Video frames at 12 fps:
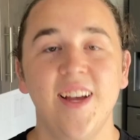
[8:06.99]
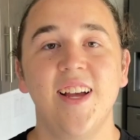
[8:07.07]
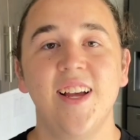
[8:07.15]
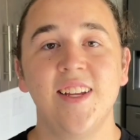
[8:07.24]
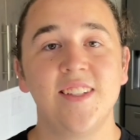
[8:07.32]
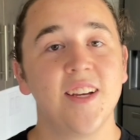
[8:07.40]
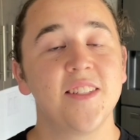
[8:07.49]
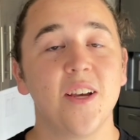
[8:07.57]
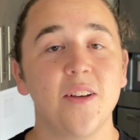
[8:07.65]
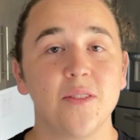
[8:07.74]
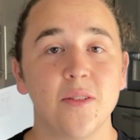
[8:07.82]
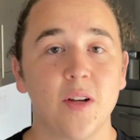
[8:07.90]
It does
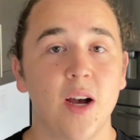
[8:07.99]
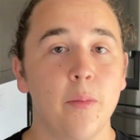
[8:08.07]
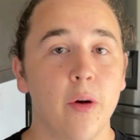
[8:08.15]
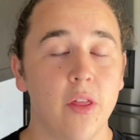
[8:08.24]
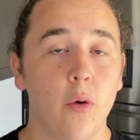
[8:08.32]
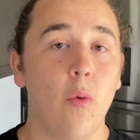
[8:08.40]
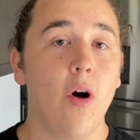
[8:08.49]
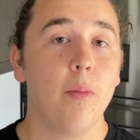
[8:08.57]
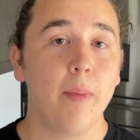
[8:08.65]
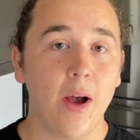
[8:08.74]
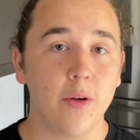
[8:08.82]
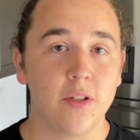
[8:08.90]
also come with a wall
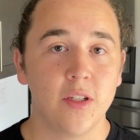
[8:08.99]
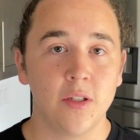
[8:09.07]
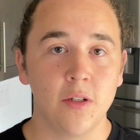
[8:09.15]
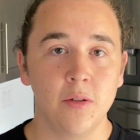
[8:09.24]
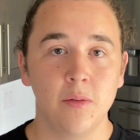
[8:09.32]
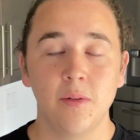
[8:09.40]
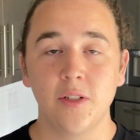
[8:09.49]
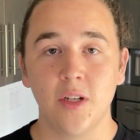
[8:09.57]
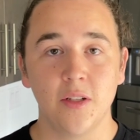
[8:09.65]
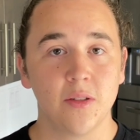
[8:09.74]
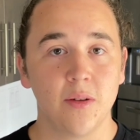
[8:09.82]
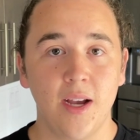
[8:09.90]
mount too, which
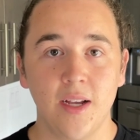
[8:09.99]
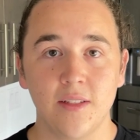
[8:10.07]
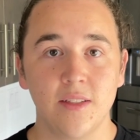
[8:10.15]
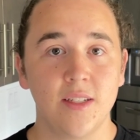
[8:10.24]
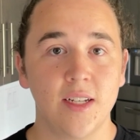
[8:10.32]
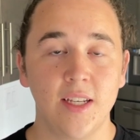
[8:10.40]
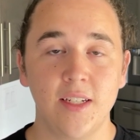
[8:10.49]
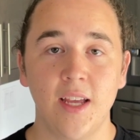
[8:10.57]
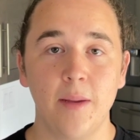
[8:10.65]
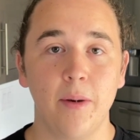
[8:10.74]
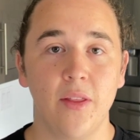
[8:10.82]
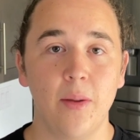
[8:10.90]
also has sticky
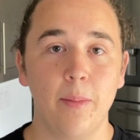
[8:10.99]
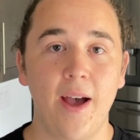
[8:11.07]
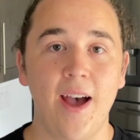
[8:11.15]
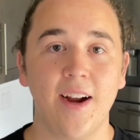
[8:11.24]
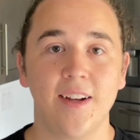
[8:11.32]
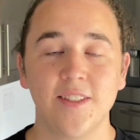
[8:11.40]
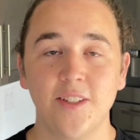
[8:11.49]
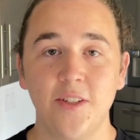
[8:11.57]
tape on the back, so you